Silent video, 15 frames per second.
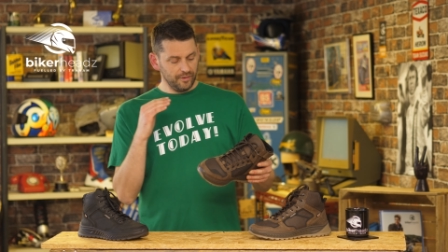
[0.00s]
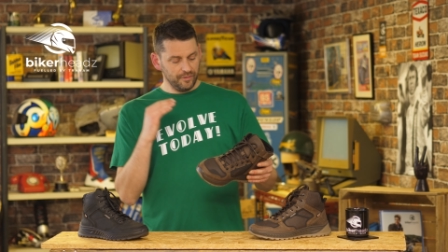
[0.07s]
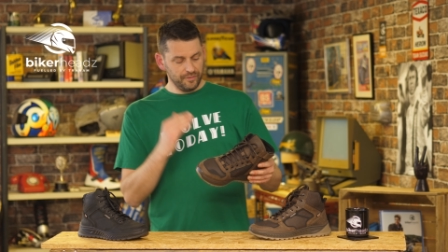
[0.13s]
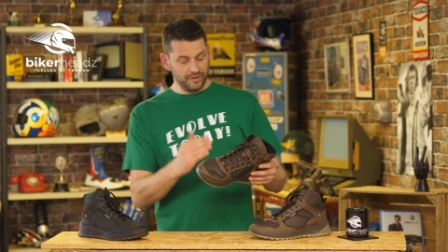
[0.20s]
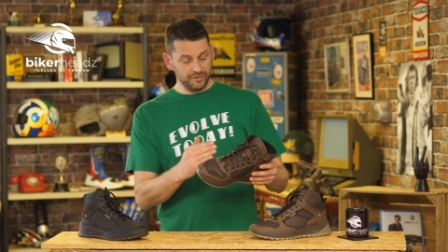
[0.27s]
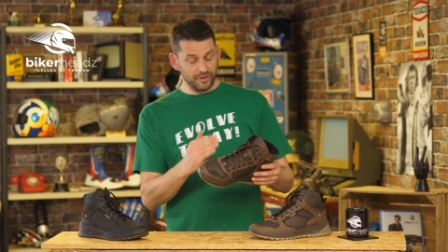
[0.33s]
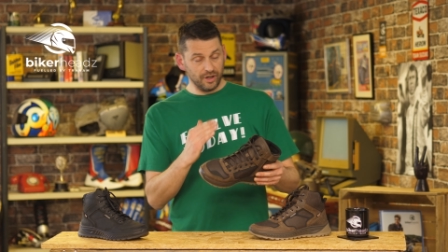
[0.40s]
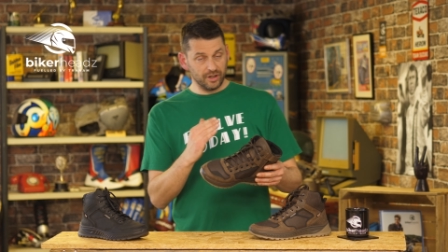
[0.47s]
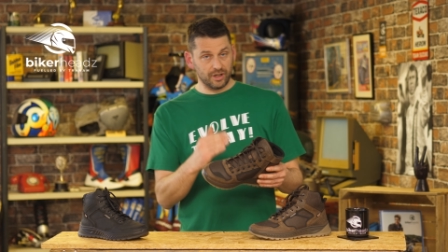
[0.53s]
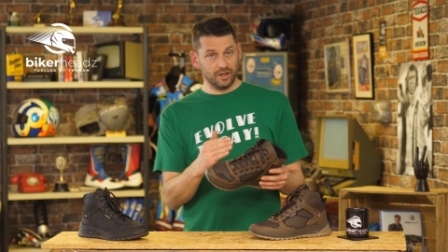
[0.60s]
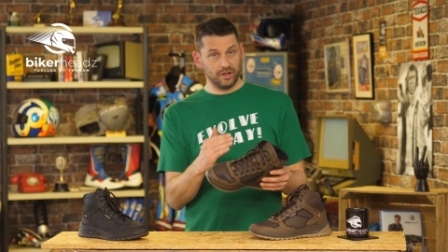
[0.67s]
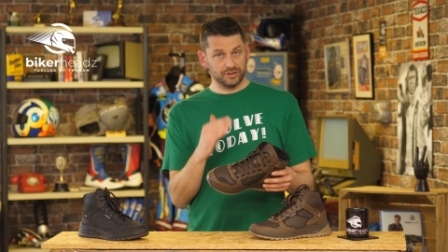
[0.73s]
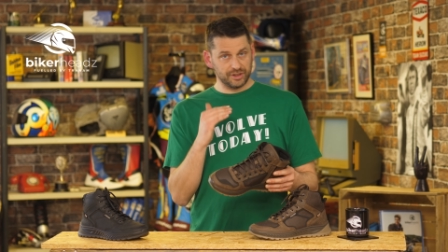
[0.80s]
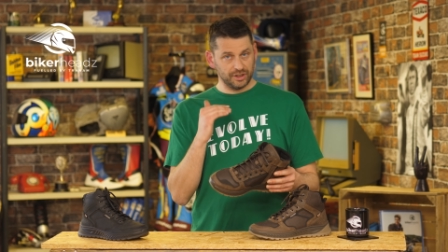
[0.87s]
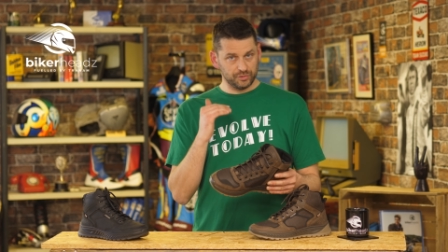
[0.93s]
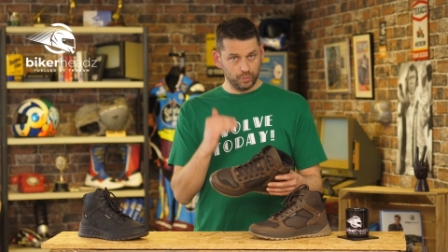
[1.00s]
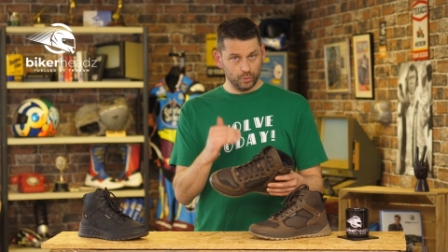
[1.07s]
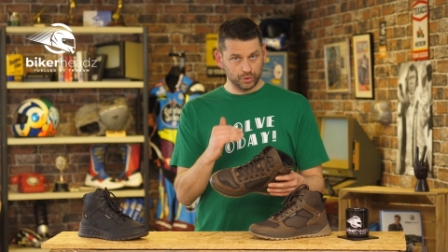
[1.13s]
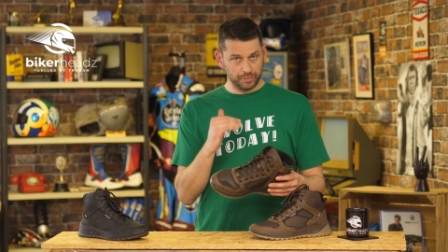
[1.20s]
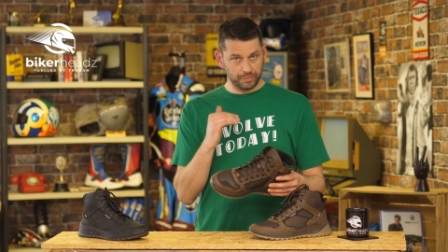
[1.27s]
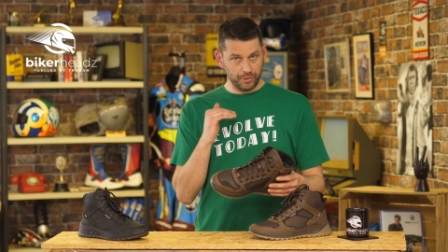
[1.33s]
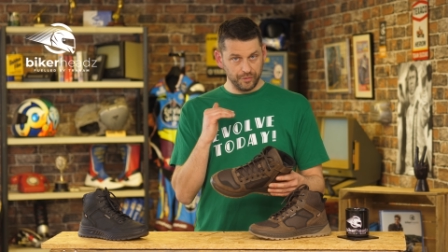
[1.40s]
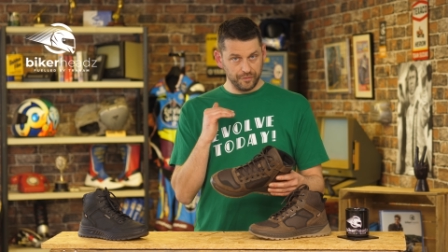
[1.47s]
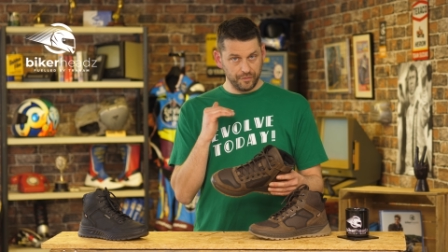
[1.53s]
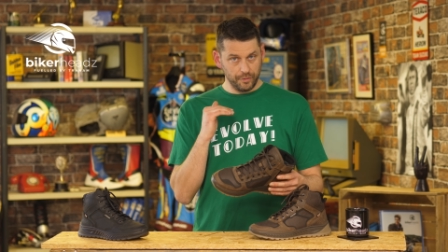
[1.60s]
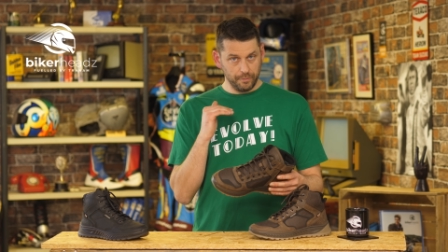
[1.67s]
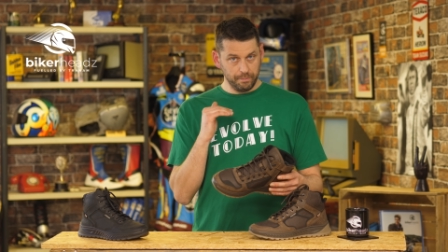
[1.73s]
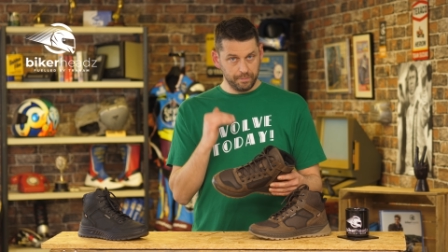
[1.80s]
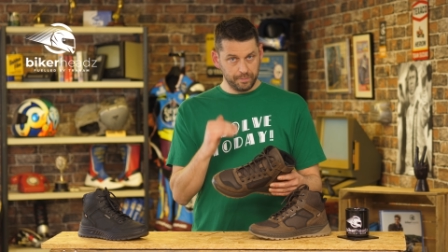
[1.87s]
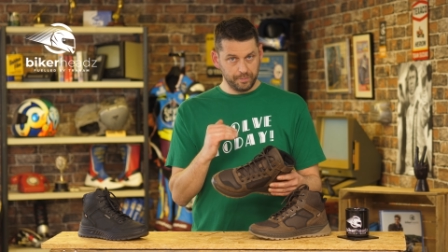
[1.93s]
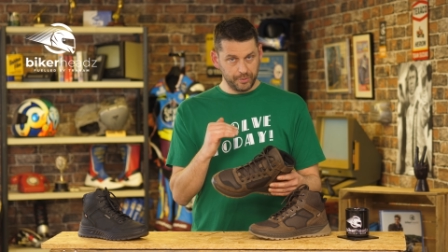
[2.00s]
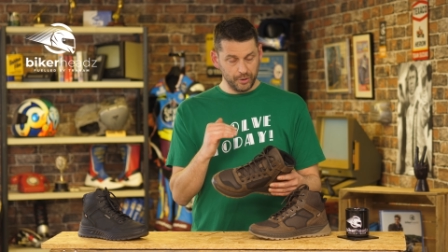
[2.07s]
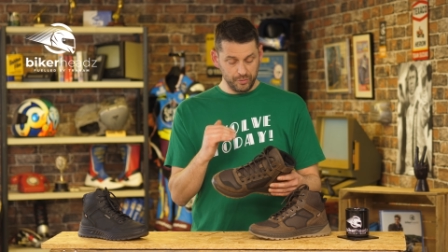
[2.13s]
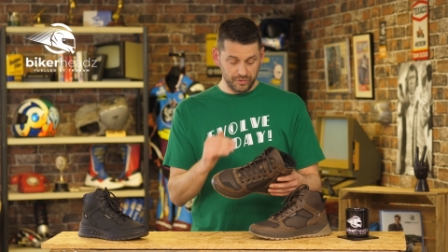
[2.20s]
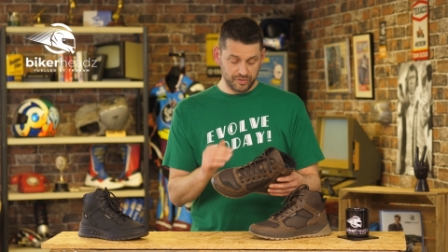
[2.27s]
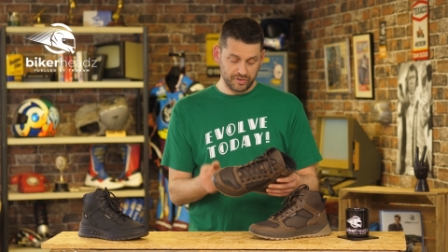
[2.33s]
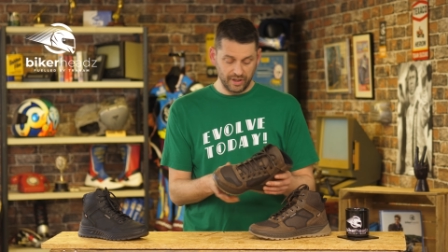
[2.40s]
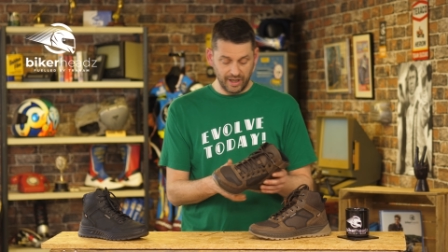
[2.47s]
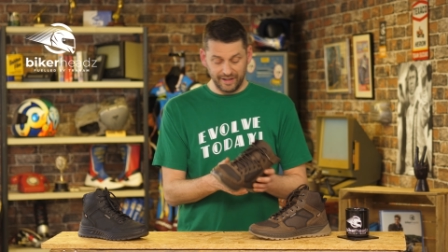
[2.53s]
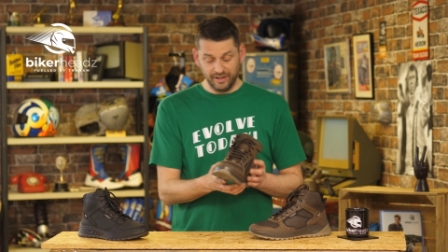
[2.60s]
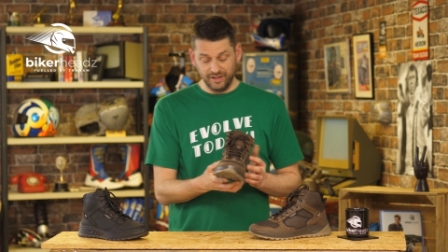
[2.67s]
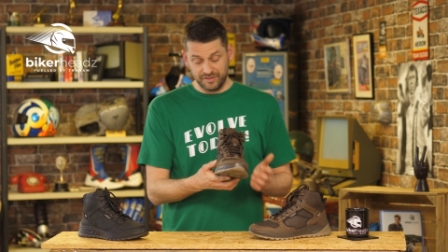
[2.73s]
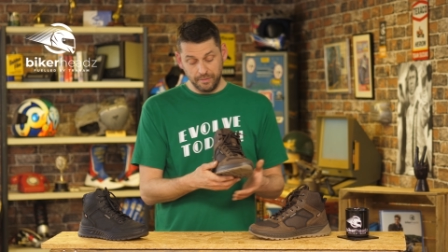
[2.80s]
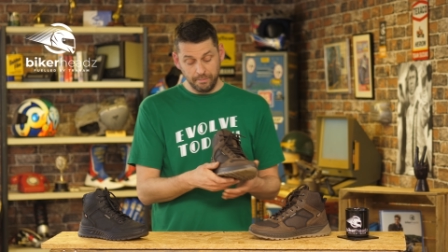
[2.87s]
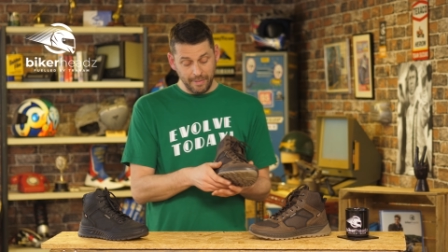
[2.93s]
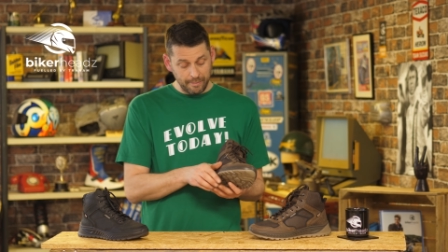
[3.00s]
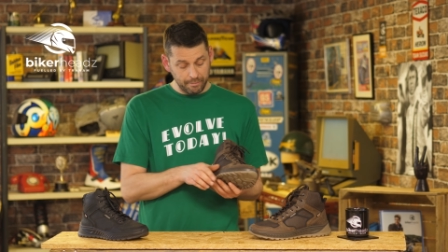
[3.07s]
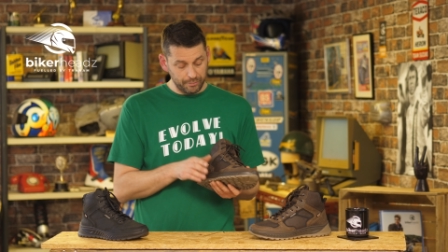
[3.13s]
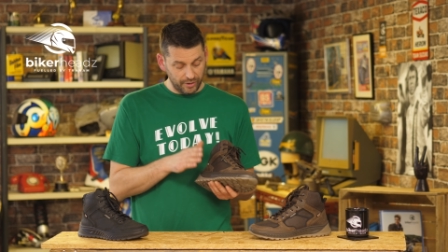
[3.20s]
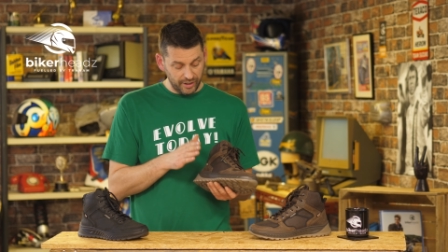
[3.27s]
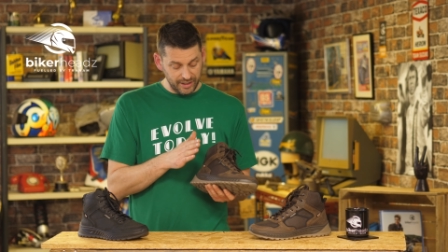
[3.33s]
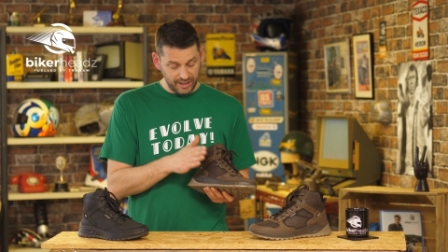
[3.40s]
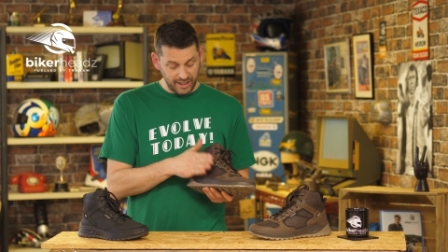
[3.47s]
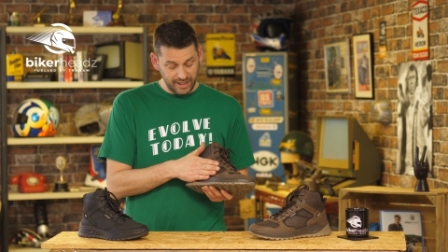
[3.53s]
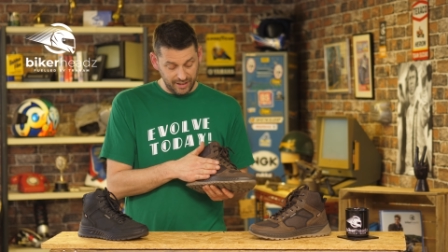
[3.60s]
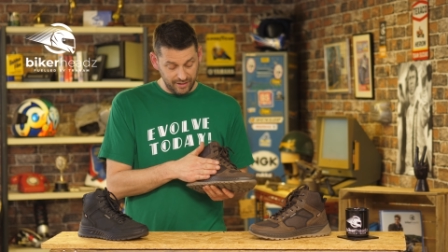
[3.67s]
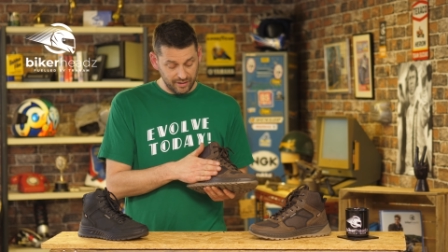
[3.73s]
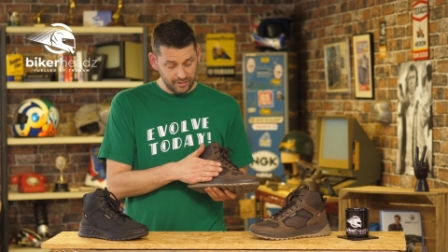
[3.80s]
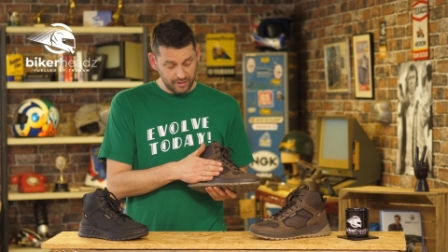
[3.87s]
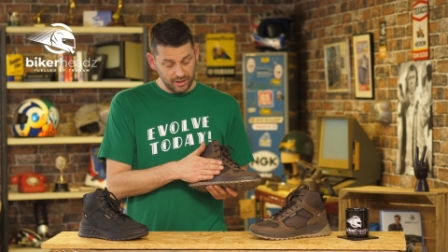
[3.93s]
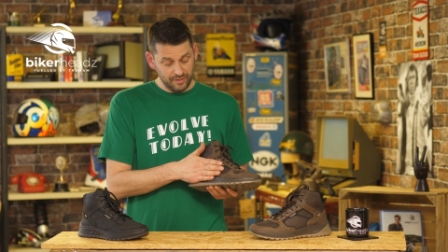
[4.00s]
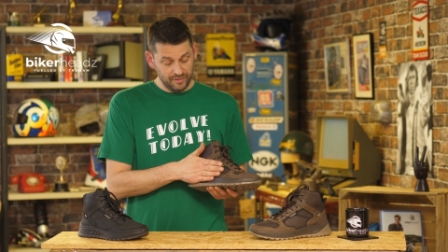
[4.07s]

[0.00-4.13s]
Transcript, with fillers: these are classed as waterproof boots and it's the membrane here,